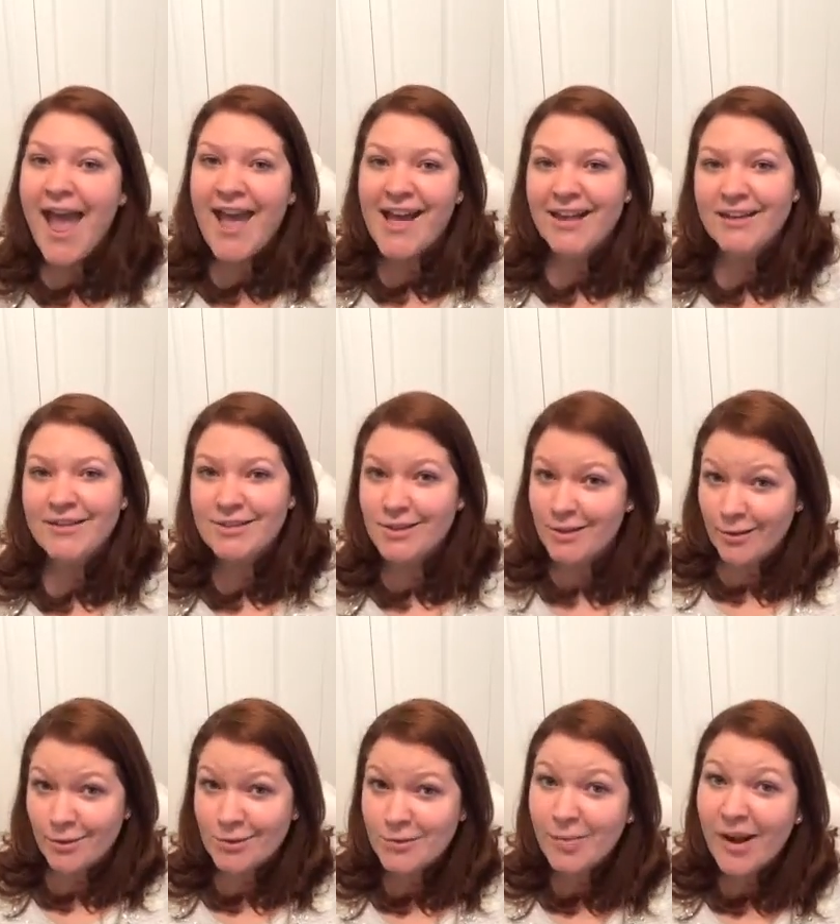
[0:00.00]
And to
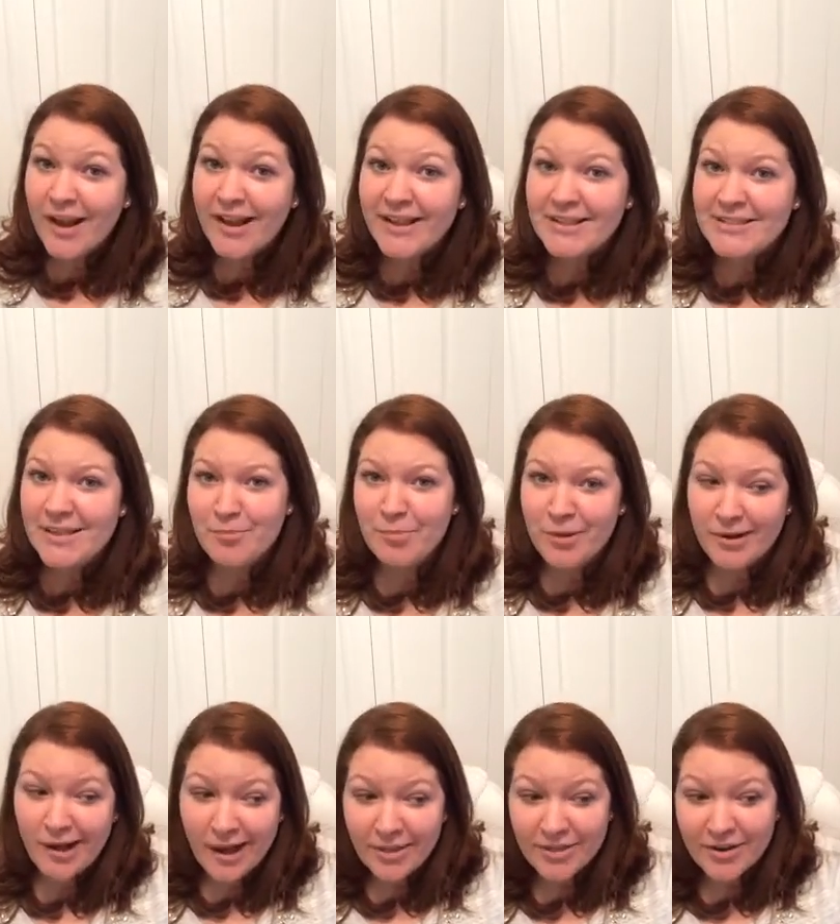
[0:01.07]
those brides that
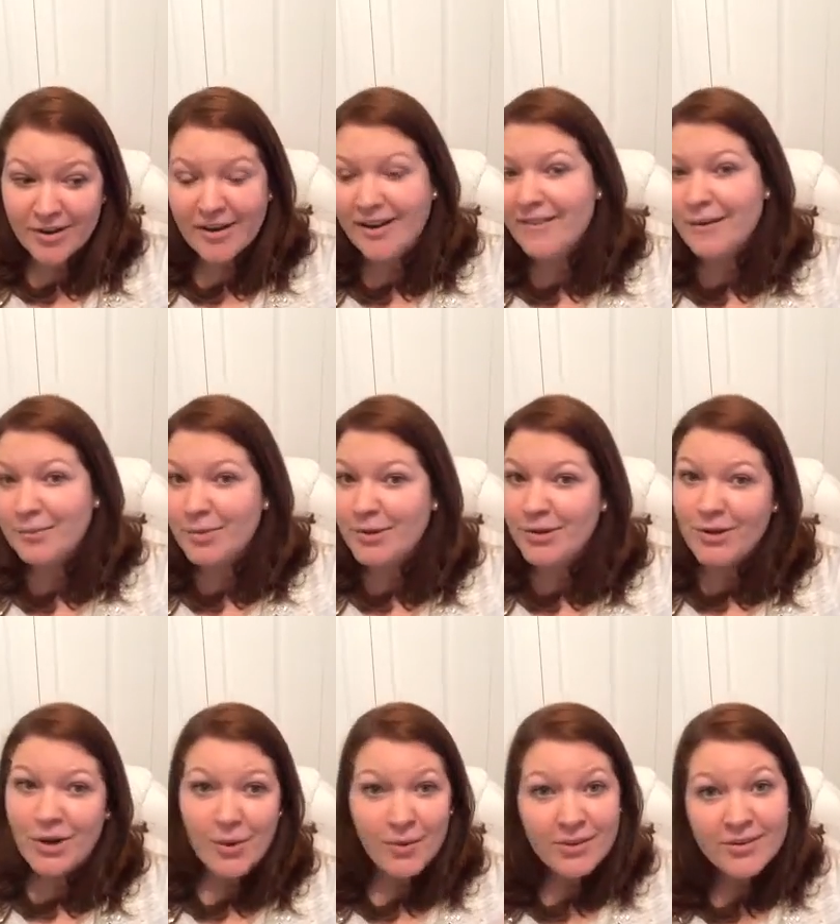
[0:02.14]
put other and then put
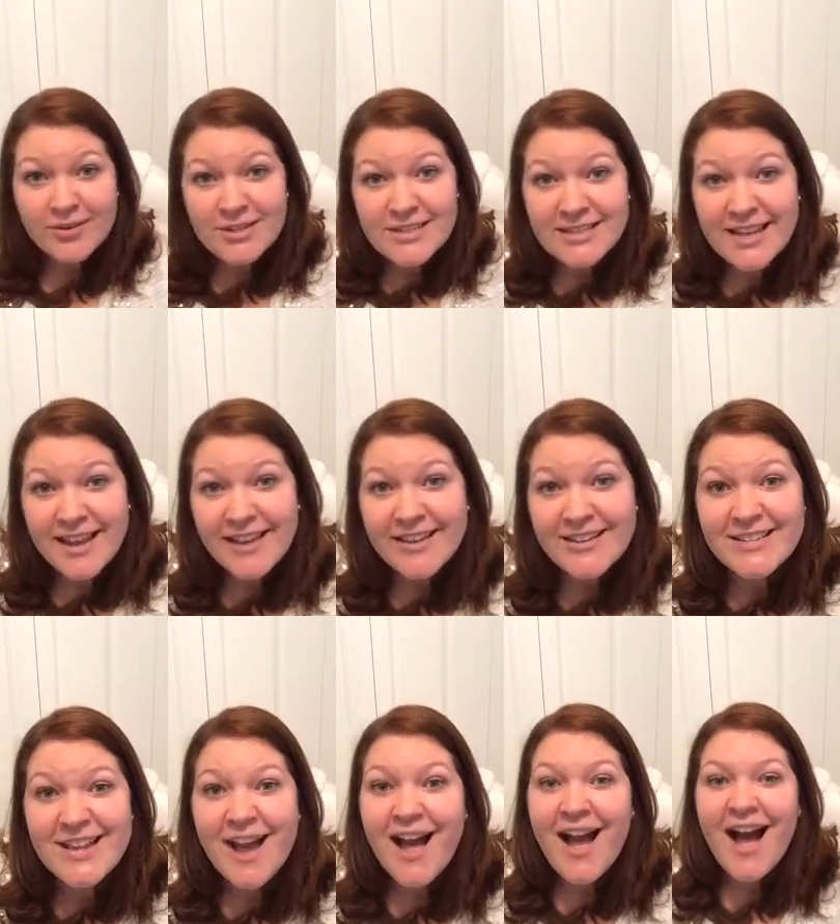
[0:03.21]
no other details,